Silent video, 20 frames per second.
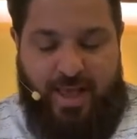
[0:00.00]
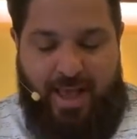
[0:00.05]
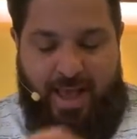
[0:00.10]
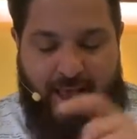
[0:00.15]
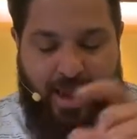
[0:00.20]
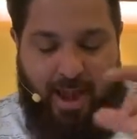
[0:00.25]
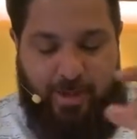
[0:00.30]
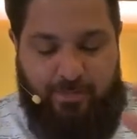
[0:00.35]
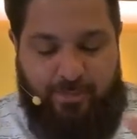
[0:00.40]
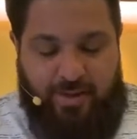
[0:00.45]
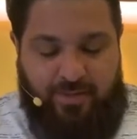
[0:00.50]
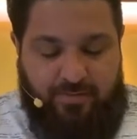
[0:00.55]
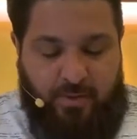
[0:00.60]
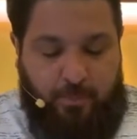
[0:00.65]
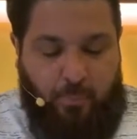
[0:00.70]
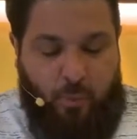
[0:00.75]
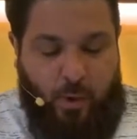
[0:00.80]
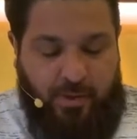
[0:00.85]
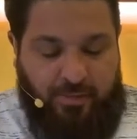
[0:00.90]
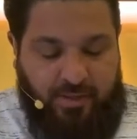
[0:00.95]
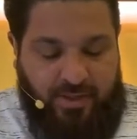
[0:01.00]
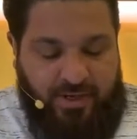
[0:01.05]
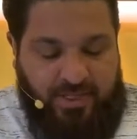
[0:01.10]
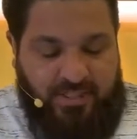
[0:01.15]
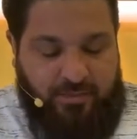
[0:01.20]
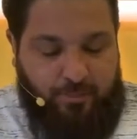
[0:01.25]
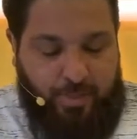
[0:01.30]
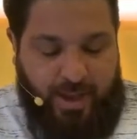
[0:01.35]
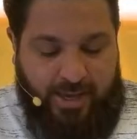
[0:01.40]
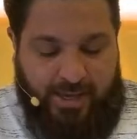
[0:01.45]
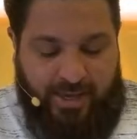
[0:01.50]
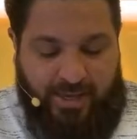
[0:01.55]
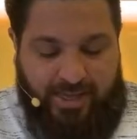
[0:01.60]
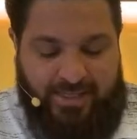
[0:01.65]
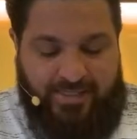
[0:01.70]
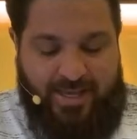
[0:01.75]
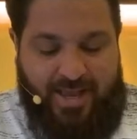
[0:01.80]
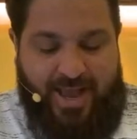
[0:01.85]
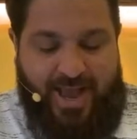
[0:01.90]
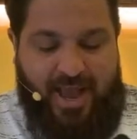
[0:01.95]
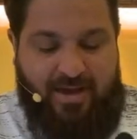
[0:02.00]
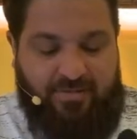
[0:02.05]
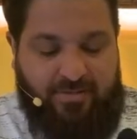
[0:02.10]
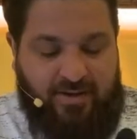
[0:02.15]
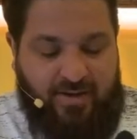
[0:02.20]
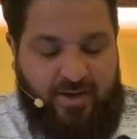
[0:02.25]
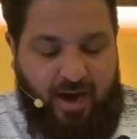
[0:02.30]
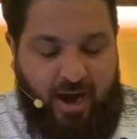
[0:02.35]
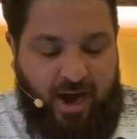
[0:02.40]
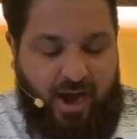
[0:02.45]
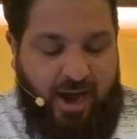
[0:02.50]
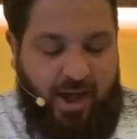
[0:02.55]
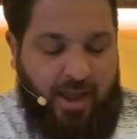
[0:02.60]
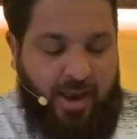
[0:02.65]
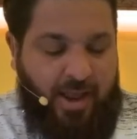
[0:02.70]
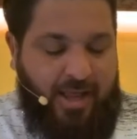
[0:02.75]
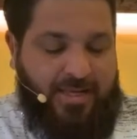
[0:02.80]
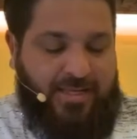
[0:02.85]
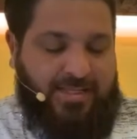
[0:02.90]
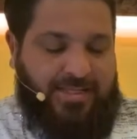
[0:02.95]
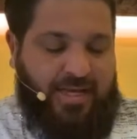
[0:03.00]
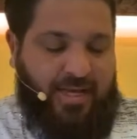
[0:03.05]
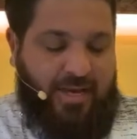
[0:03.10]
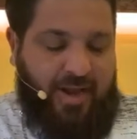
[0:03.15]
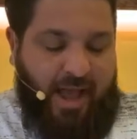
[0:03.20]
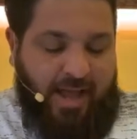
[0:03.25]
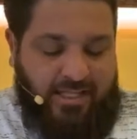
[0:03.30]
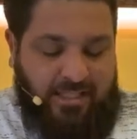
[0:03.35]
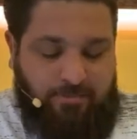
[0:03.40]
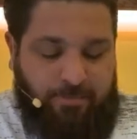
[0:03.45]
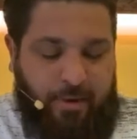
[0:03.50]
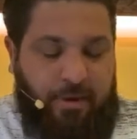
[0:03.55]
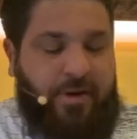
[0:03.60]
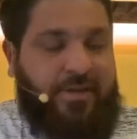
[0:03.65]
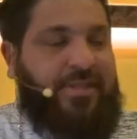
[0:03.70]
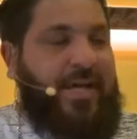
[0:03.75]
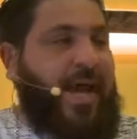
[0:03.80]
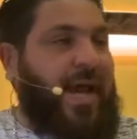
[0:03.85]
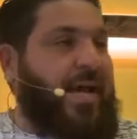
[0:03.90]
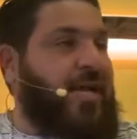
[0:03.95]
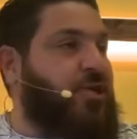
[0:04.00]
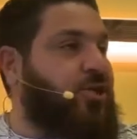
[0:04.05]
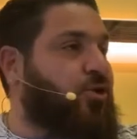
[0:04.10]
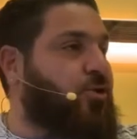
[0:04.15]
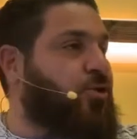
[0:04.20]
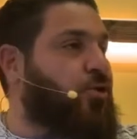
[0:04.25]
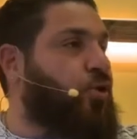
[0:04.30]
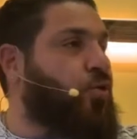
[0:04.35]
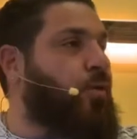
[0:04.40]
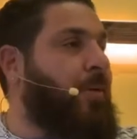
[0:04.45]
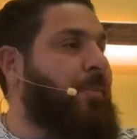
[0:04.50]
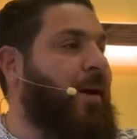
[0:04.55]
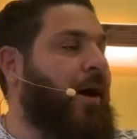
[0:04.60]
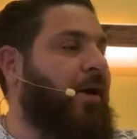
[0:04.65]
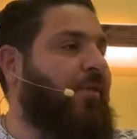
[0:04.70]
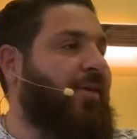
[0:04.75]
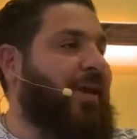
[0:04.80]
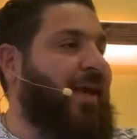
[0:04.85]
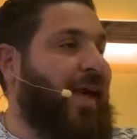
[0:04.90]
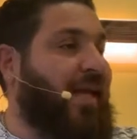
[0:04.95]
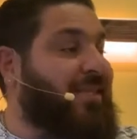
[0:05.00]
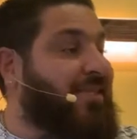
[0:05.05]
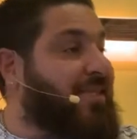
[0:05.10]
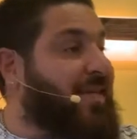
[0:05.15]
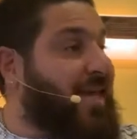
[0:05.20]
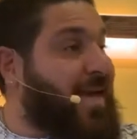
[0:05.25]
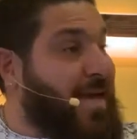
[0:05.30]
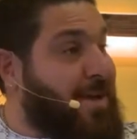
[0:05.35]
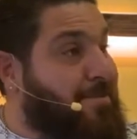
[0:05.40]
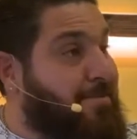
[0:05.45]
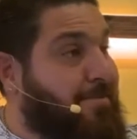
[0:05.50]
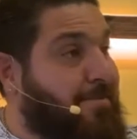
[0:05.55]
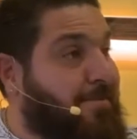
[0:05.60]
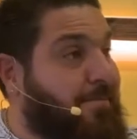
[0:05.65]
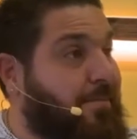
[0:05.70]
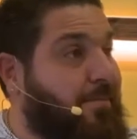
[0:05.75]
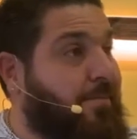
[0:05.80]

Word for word: And I believe the point that he's making is if God did not spare his angels who rebelled against him,